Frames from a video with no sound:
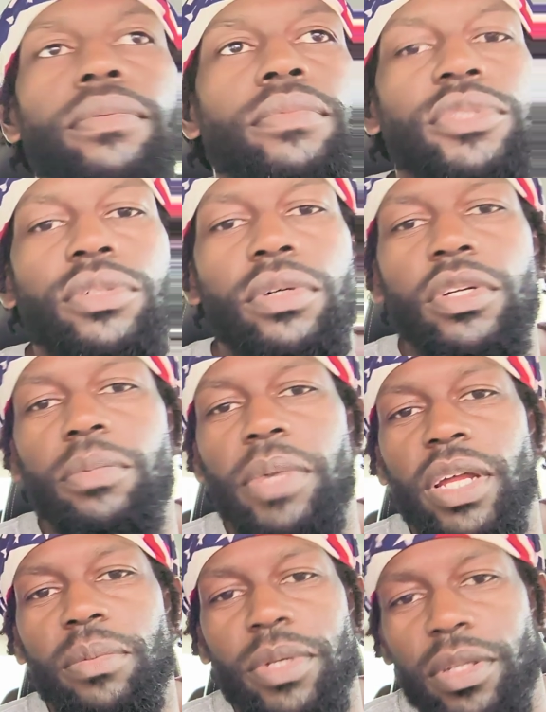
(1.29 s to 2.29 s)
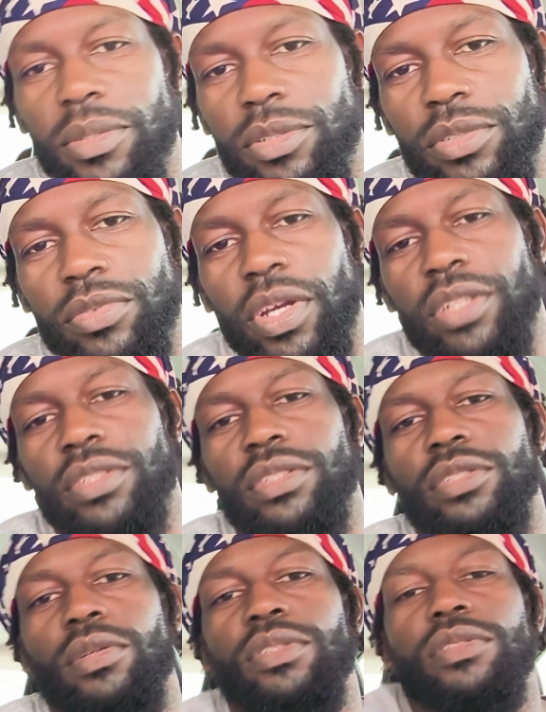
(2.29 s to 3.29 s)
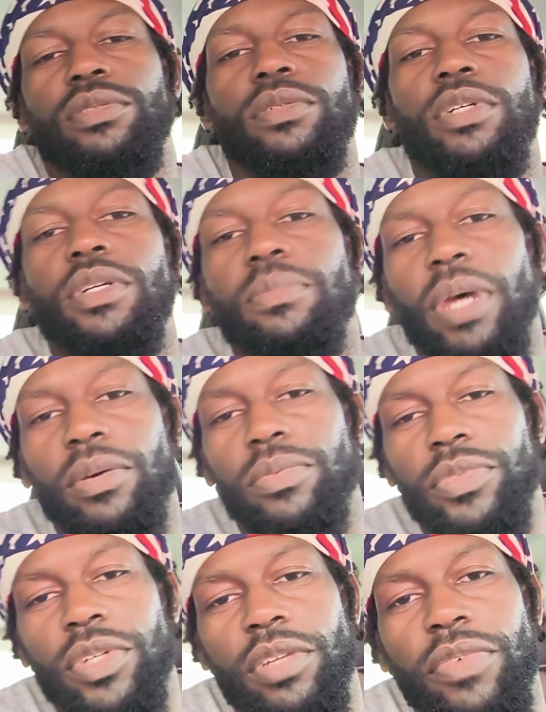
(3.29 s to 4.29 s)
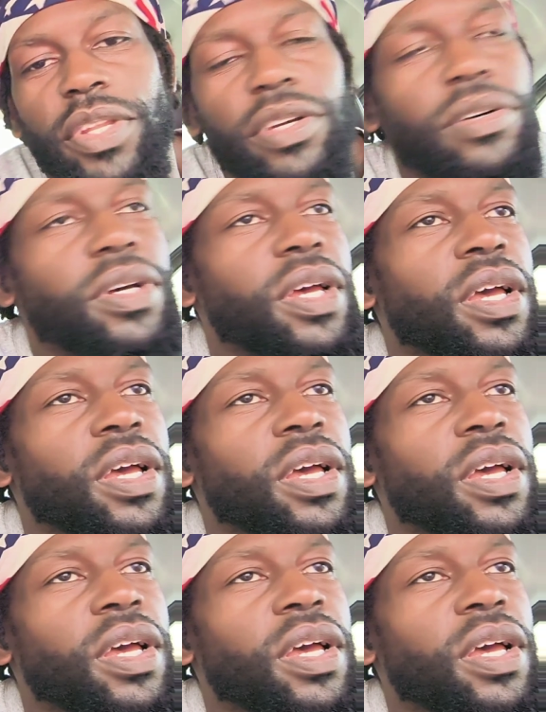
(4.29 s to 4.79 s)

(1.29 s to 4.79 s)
What's going on, everybody? My name is Chris Rags and Sola, Scriptura, back with another video.